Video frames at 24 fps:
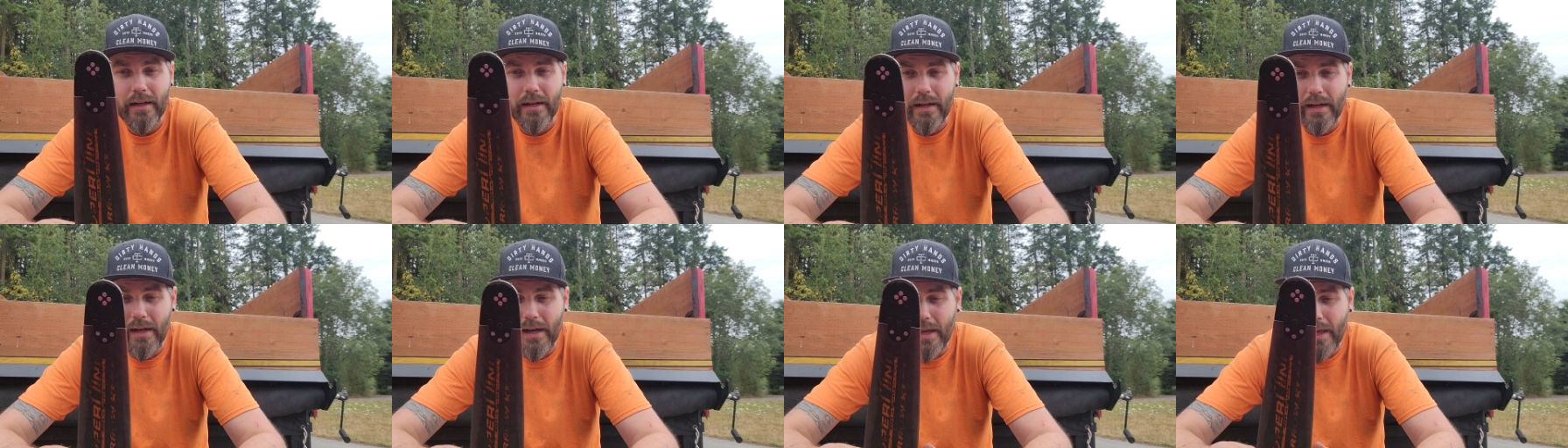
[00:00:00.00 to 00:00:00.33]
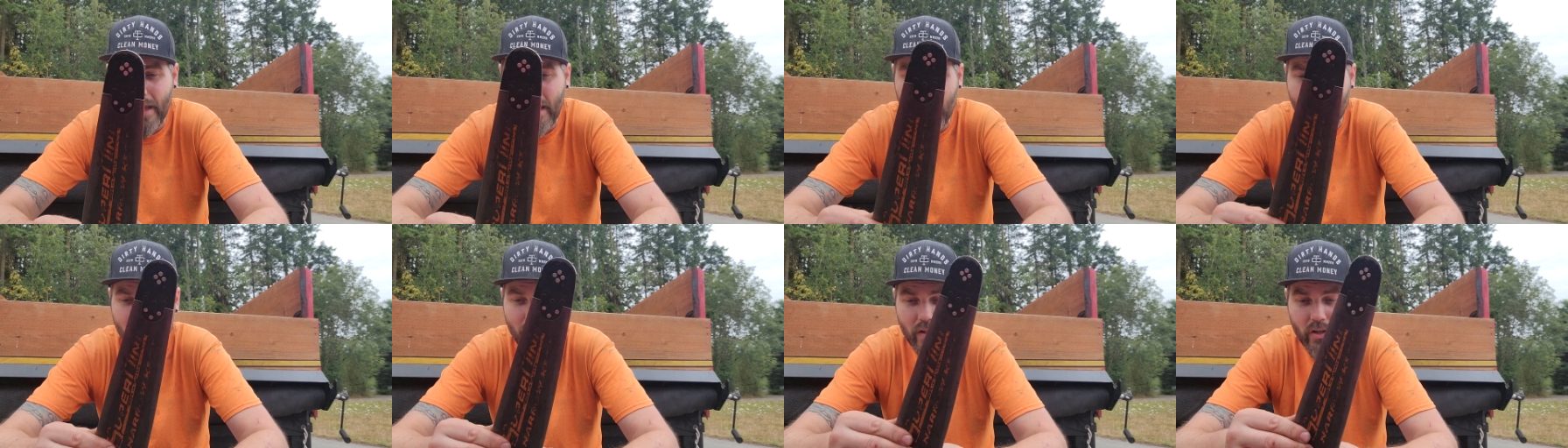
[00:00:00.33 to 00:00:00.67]
I
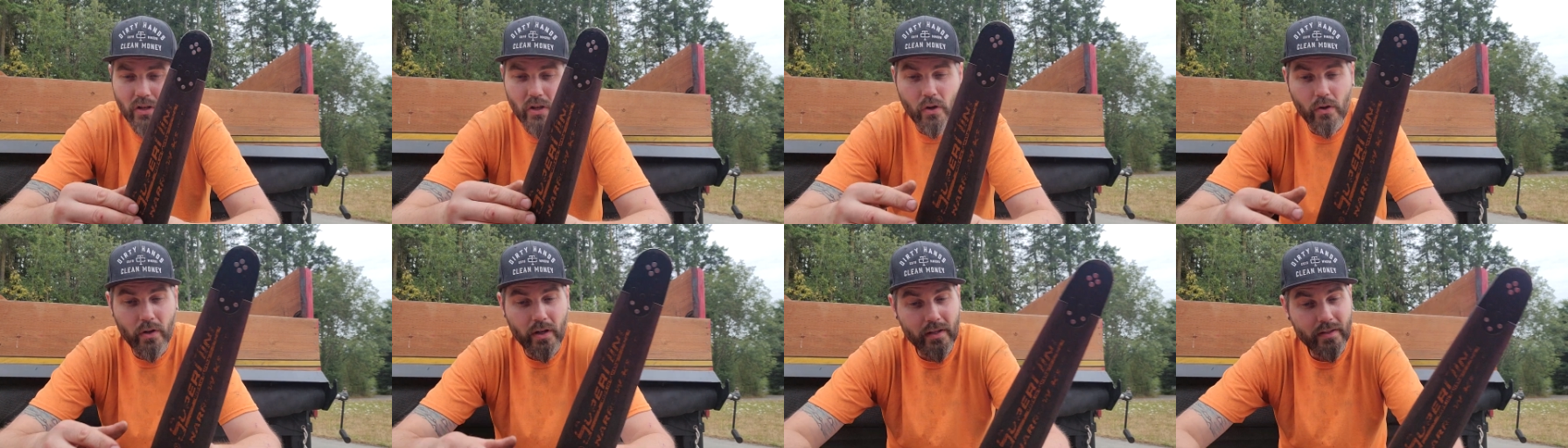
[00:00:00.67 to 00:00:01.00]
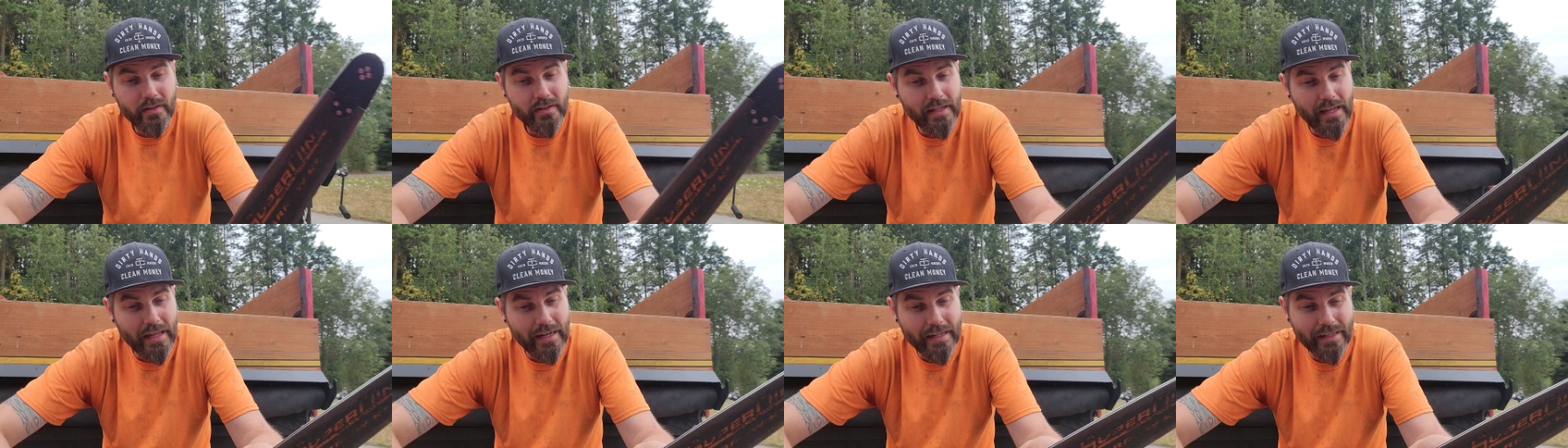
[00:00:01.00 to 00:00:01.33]
haven't
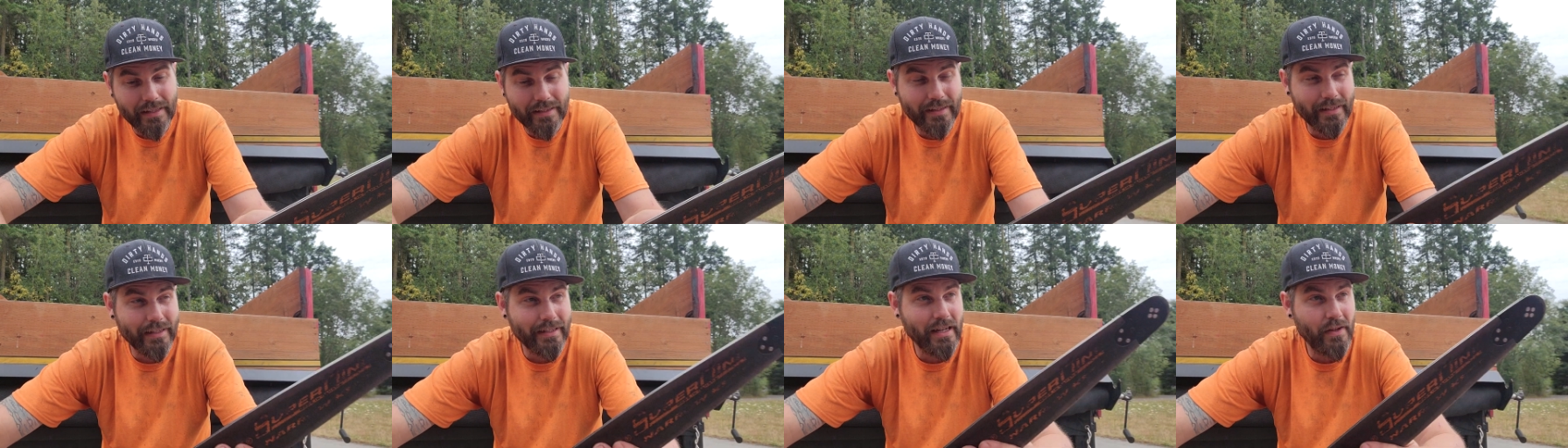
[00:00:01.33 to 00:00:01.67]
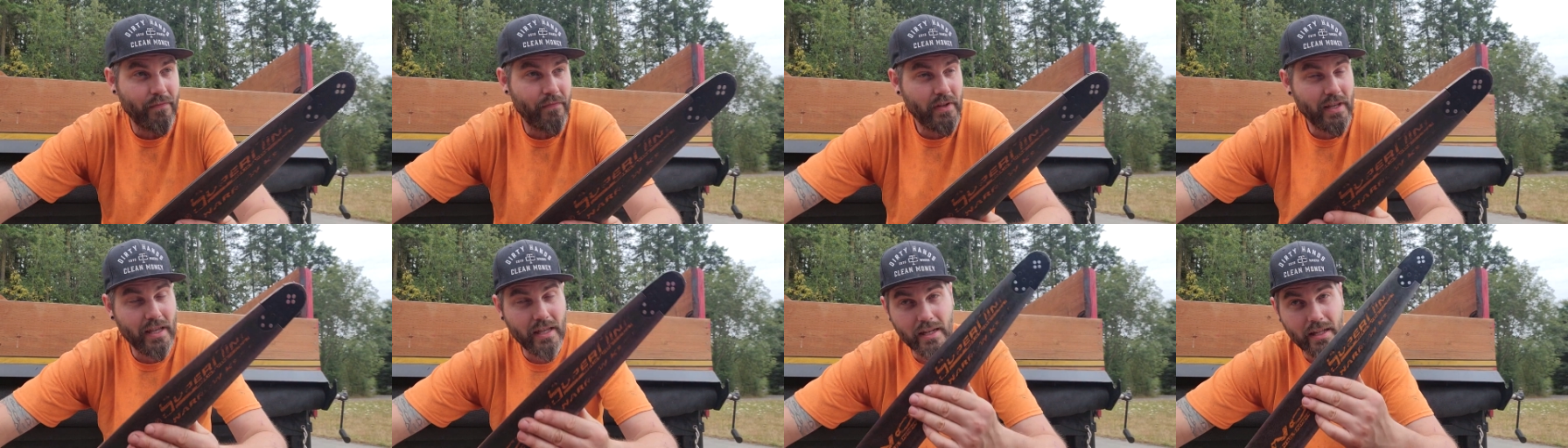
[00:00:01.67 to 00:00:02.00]
noticed any
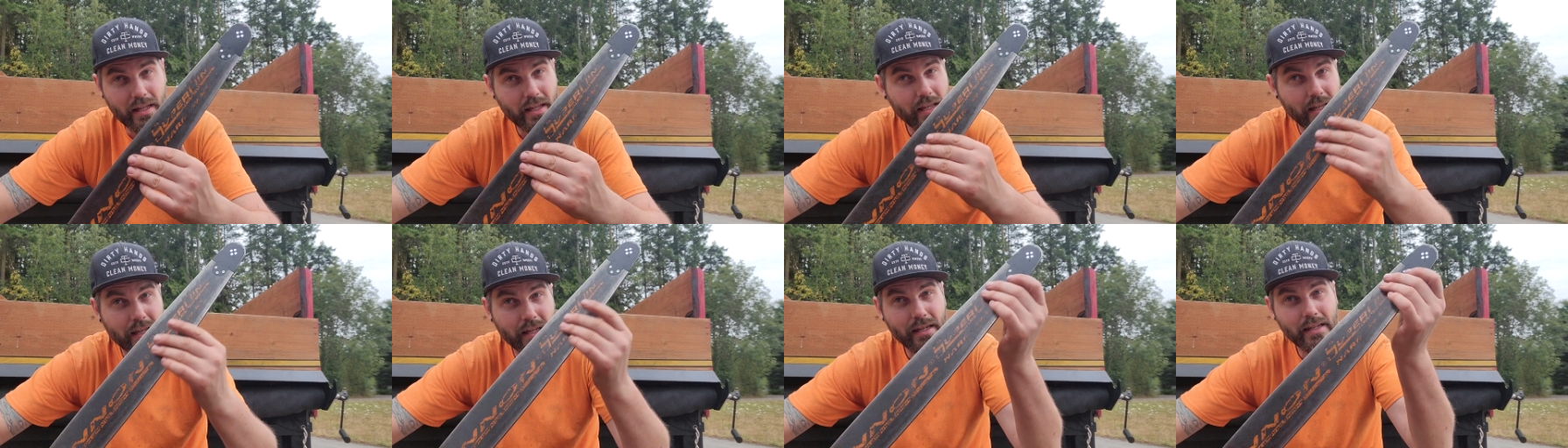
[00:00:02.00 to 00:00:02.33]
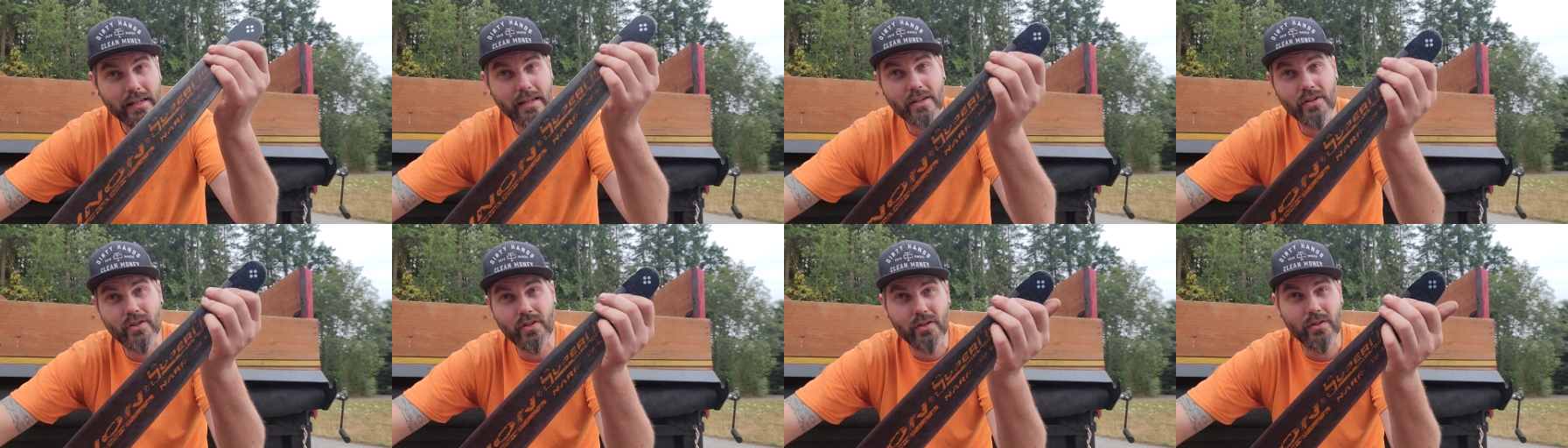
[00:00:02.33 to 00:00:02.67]
significant heating
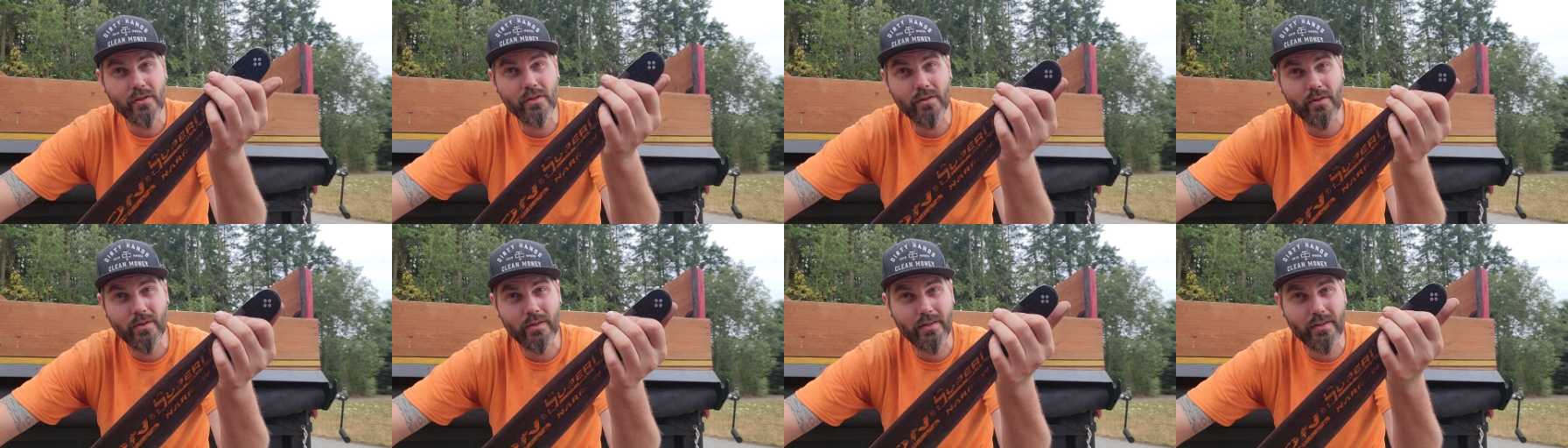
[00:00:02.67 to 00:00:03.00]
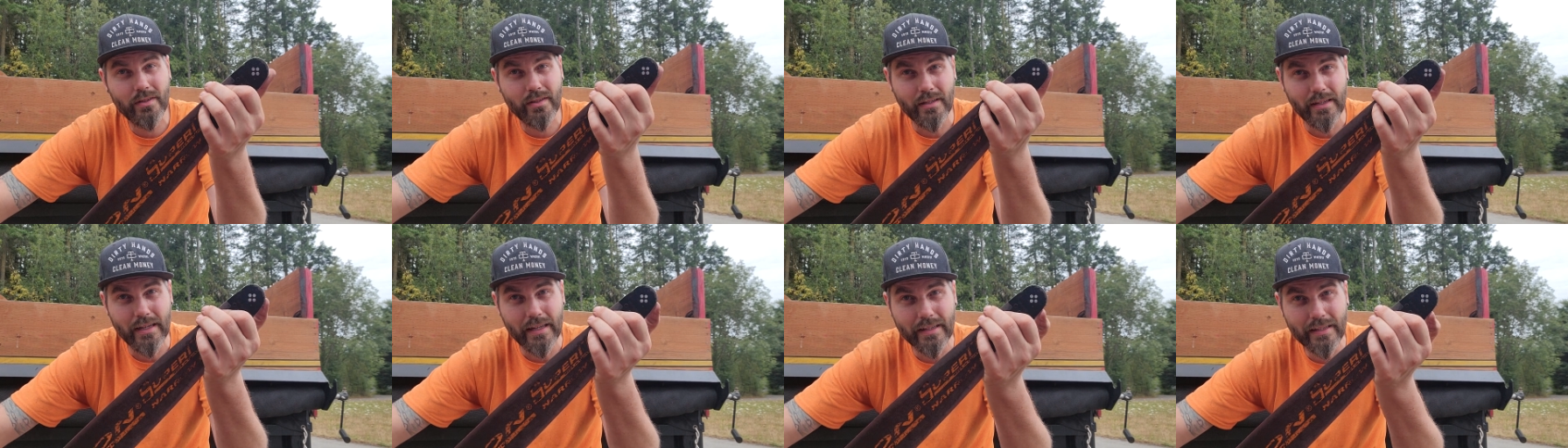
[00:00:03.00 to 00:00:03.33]

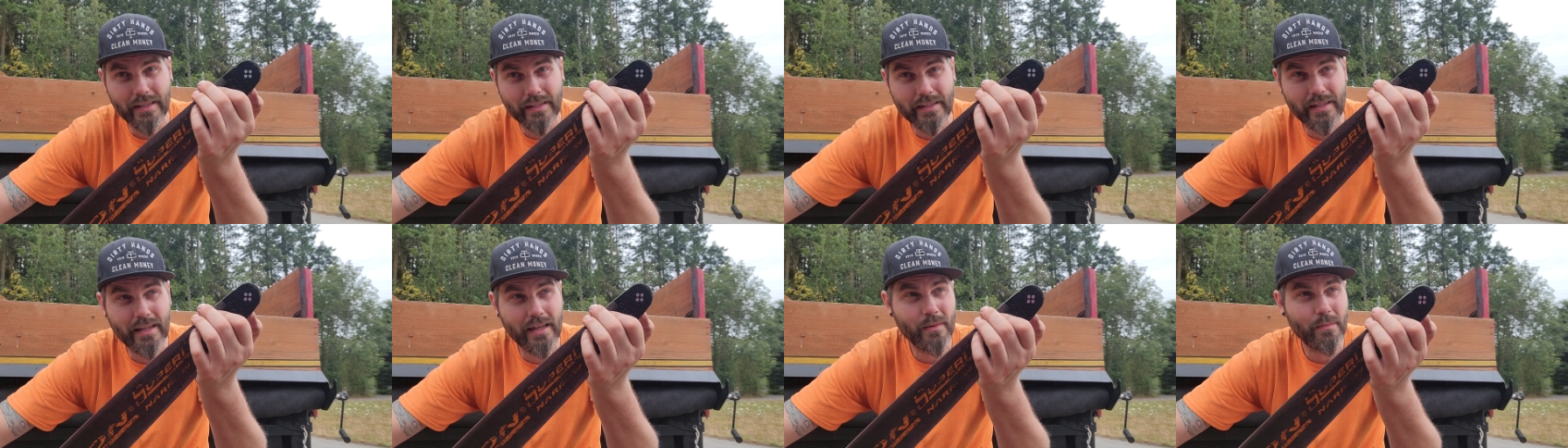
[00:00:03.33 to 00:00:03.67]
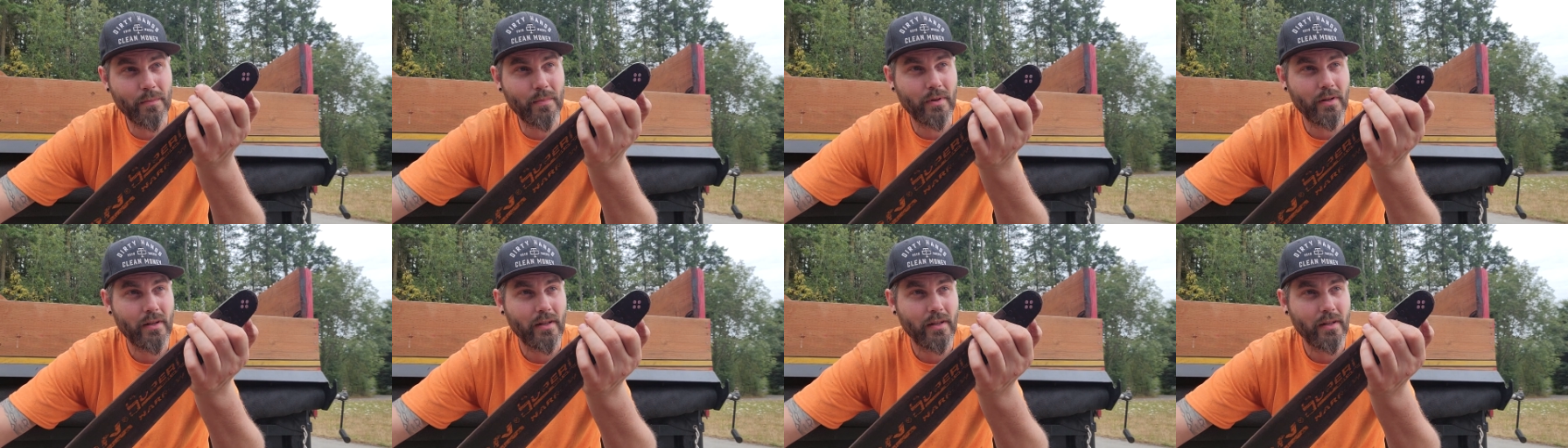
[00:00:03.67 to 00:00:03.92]
issues in the tip.